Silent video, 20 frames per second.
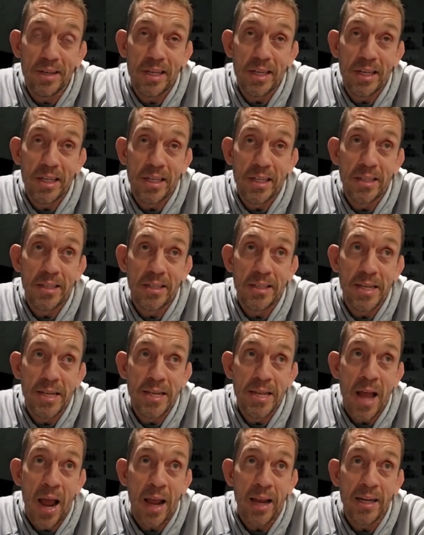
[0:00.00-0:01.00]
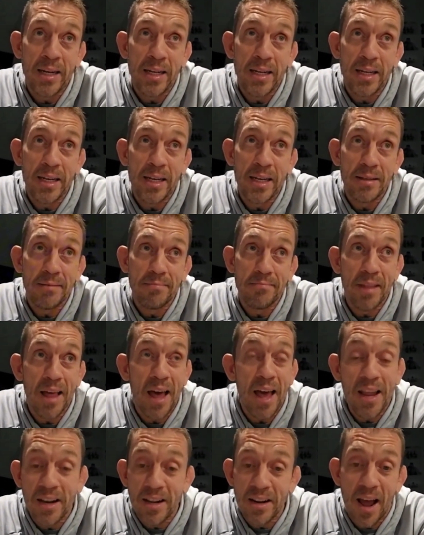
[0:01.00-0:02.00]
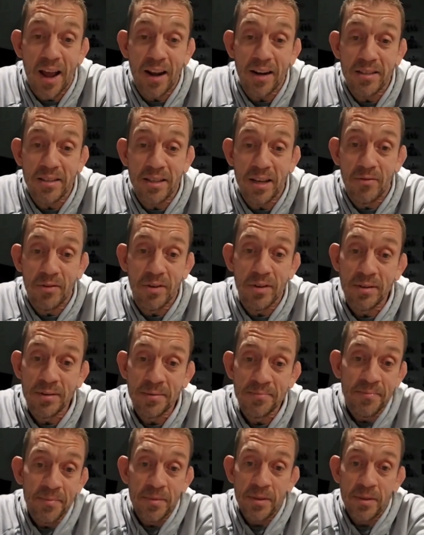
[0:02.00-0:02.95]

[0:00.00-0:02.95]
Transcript: in the end of 97